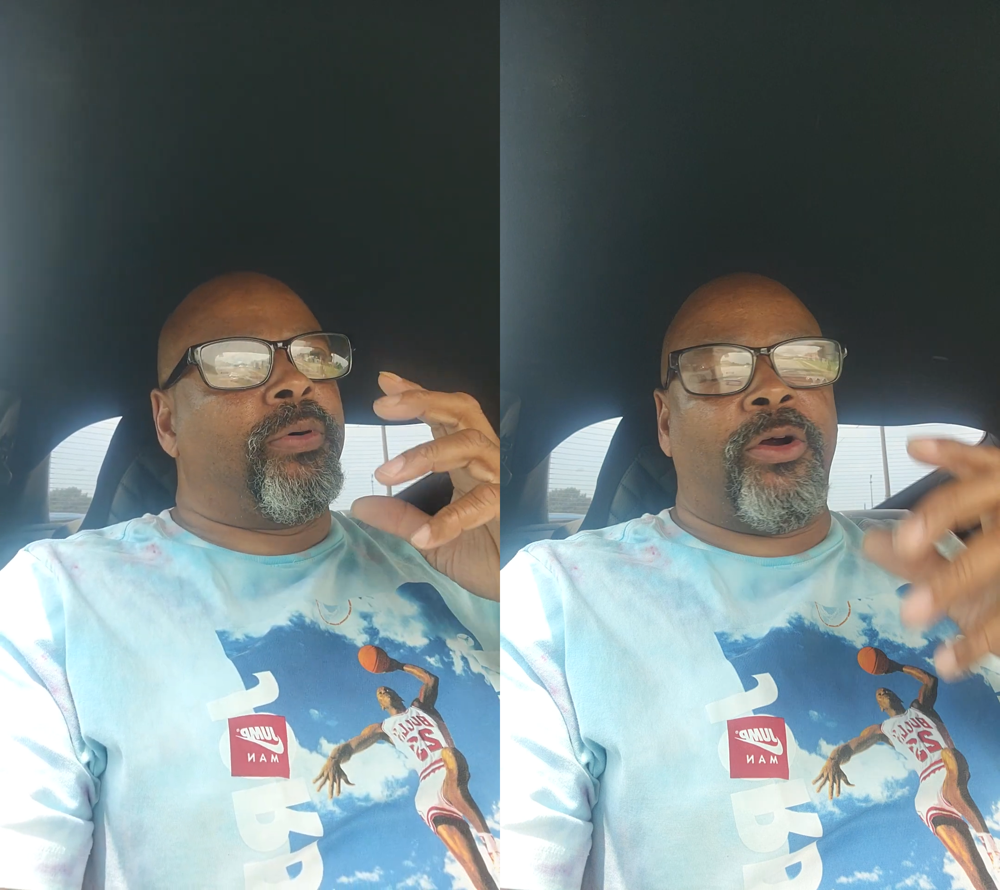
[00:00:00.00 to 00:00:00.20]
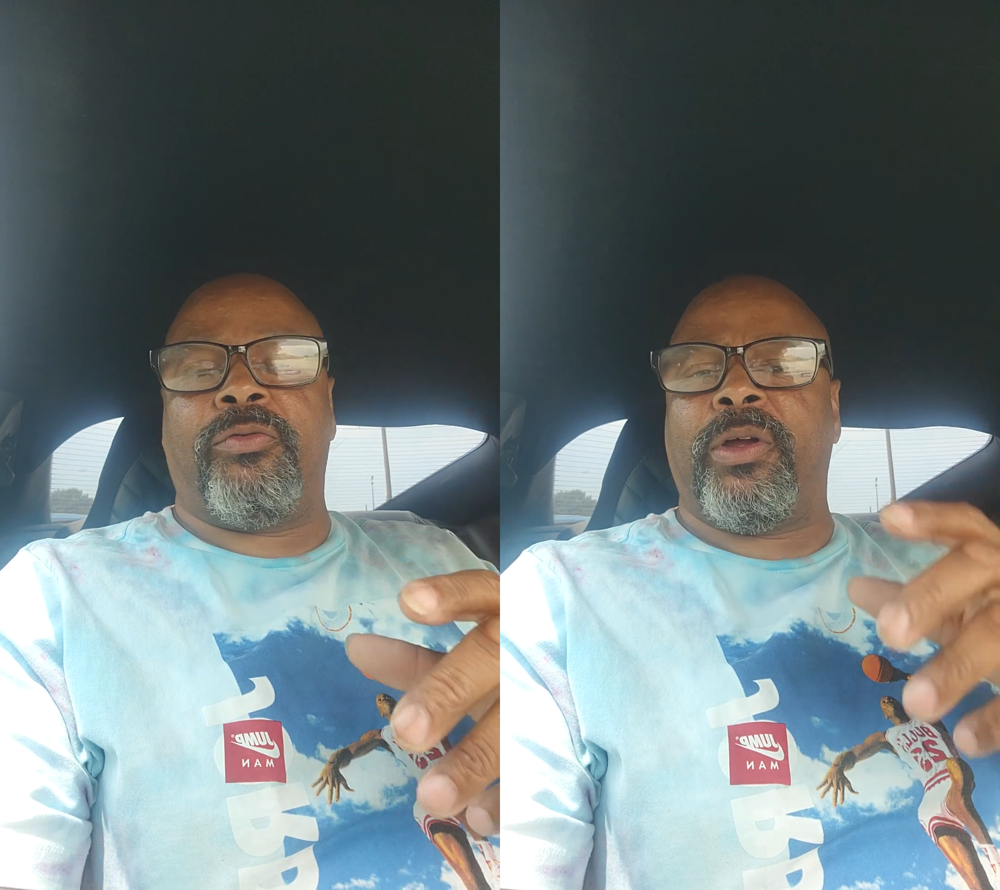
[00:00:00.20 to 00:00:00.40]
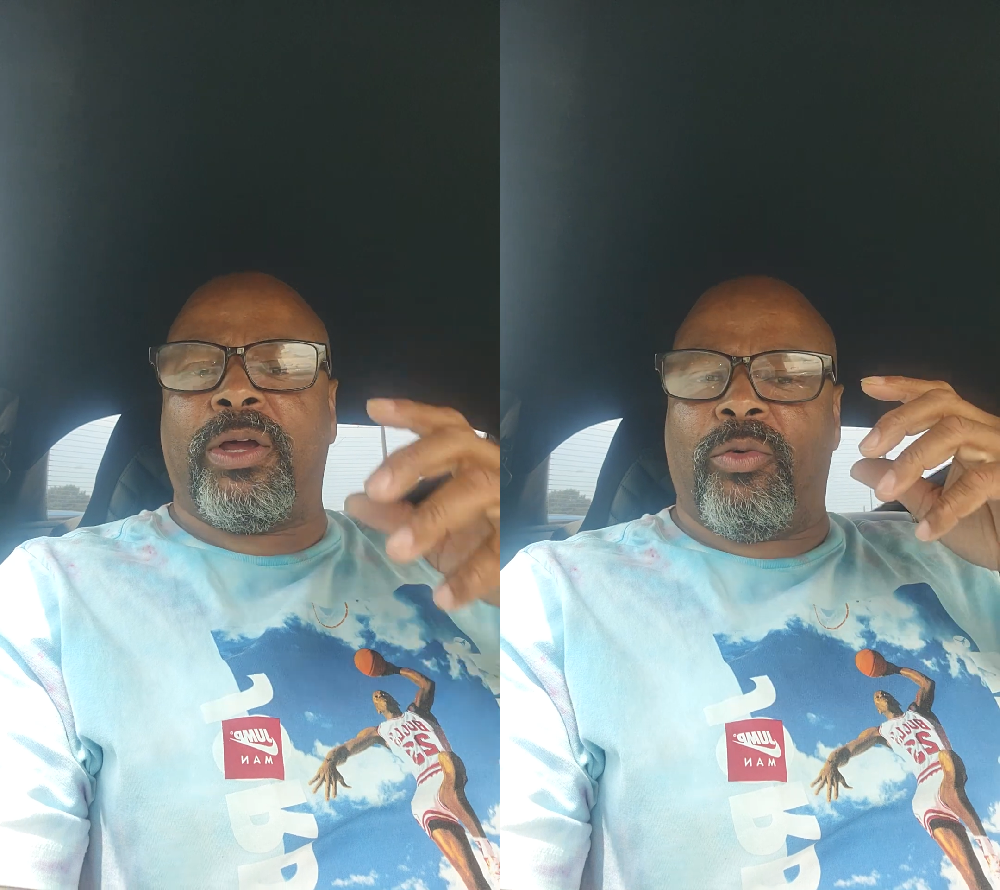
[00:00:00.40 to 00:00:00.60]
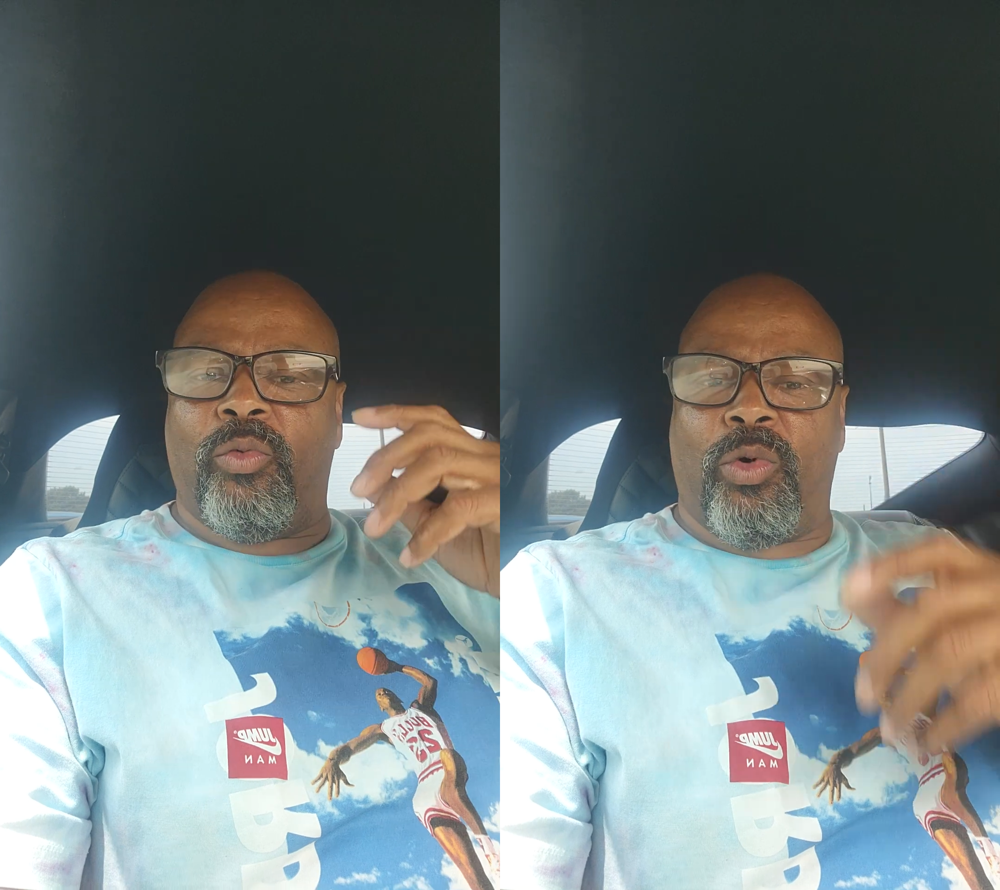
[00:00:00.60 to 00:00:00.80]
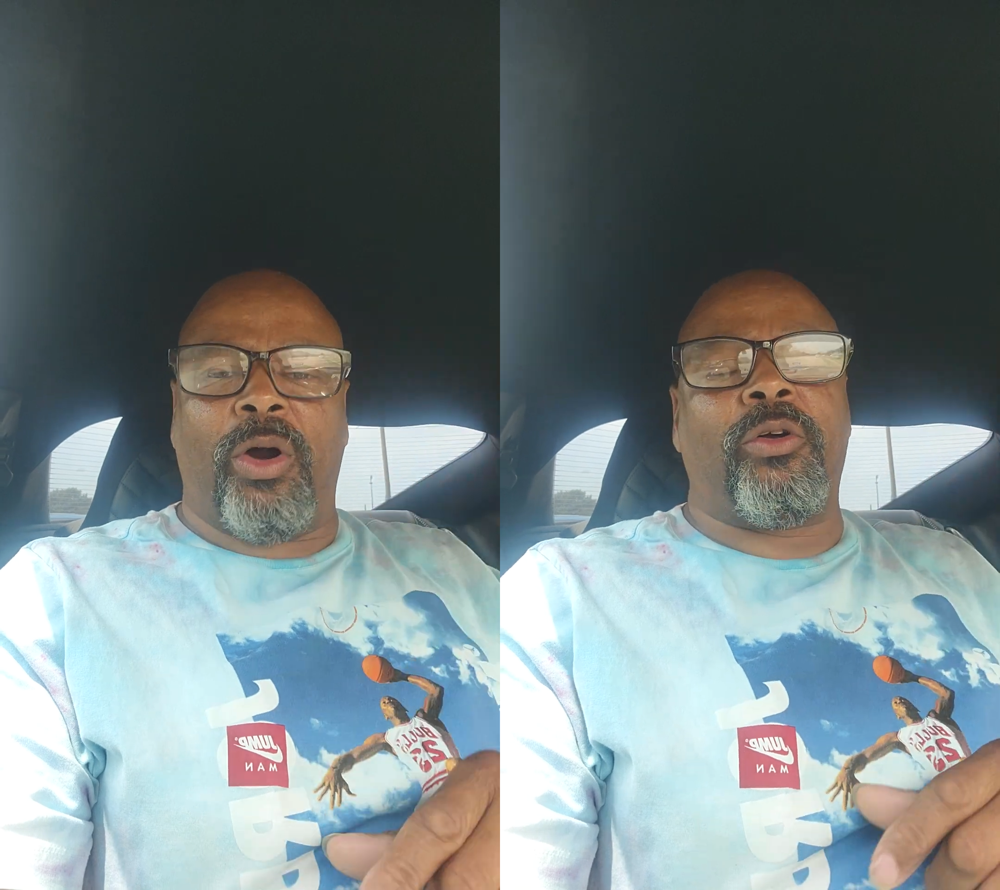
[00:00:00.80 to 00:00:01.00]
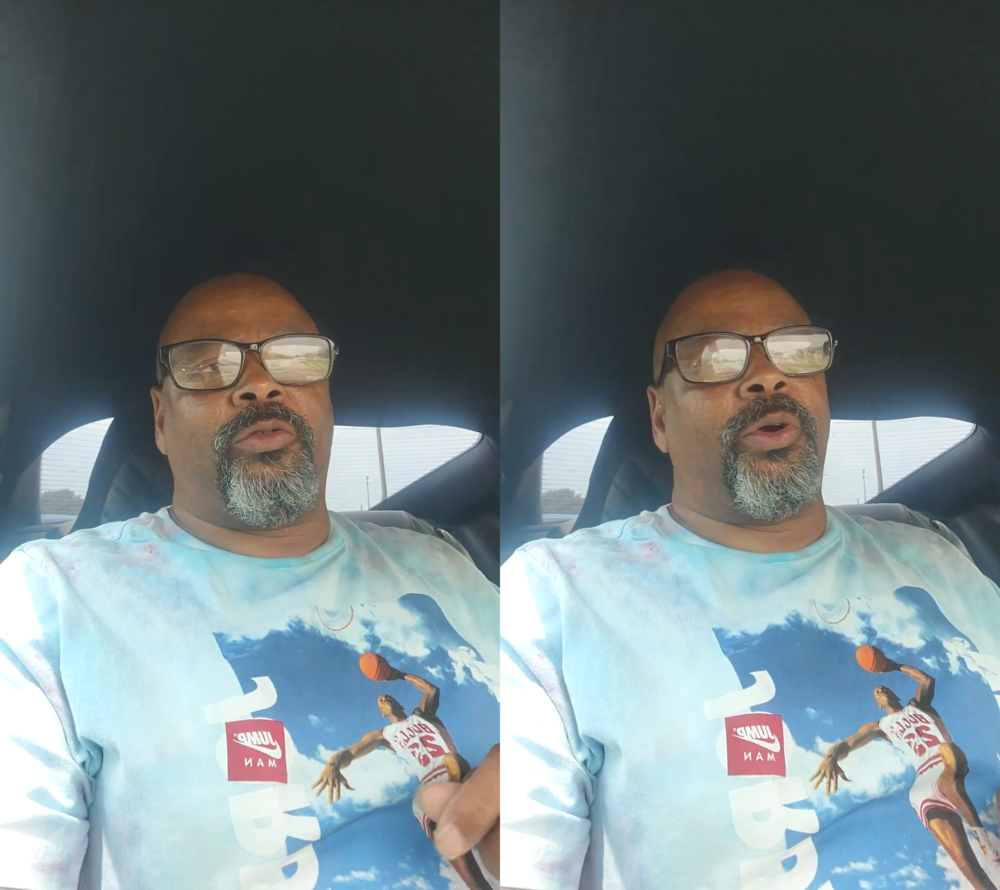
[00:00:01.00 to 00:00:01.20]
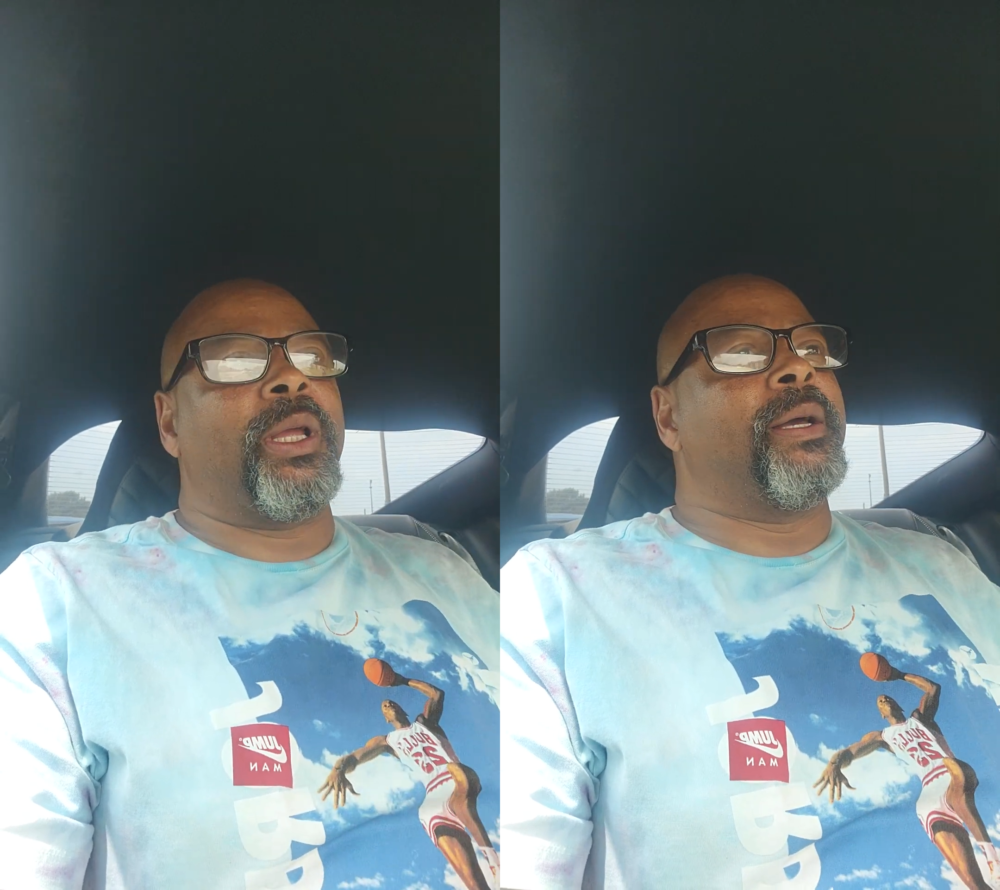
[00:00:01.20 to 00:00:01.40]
perfect work for